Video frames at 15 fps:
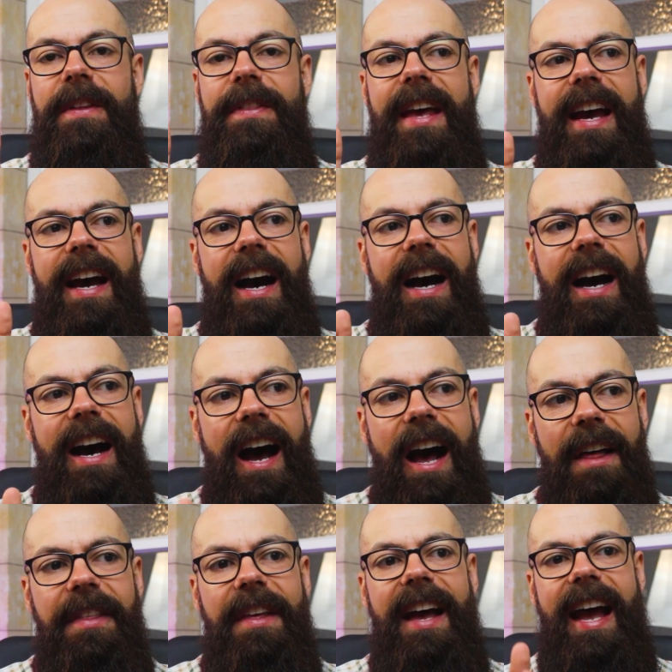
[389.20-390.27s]
there are
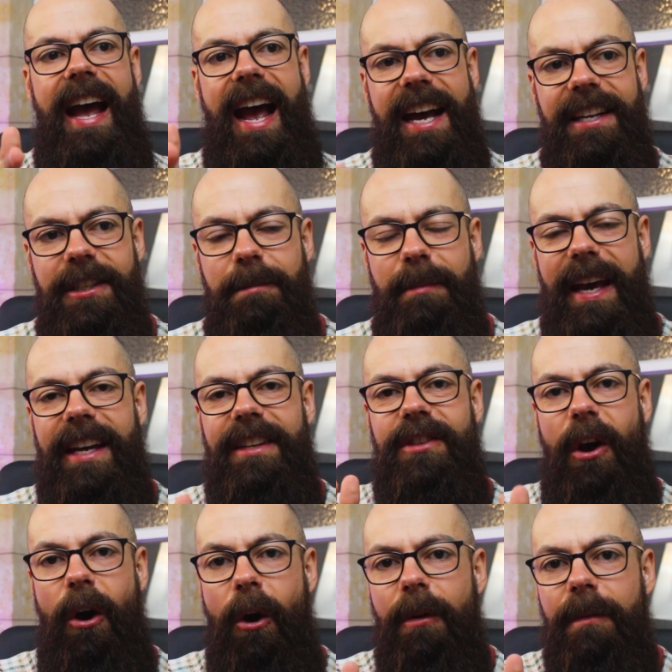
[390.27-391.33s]
other aspects
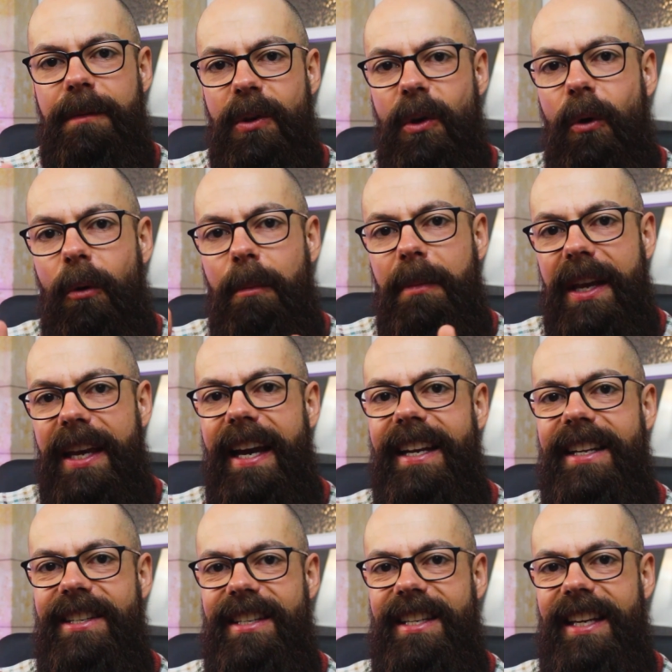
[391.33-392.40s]
of your
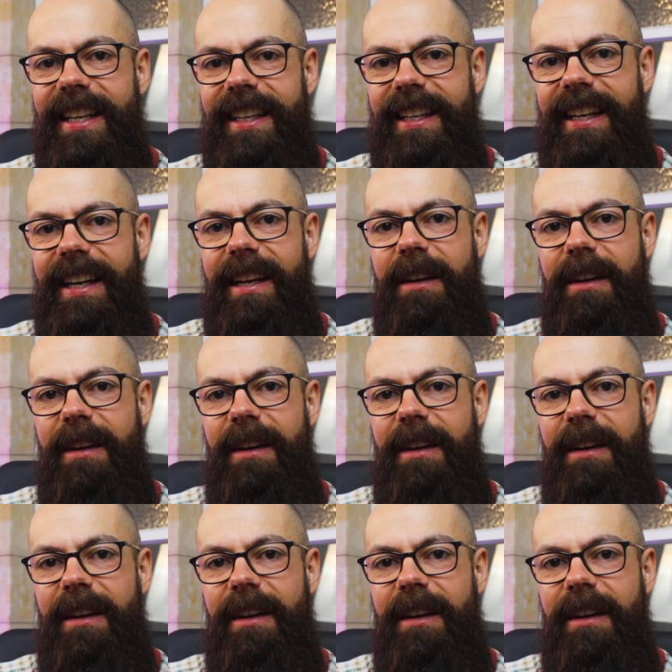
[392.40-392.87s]
PhD,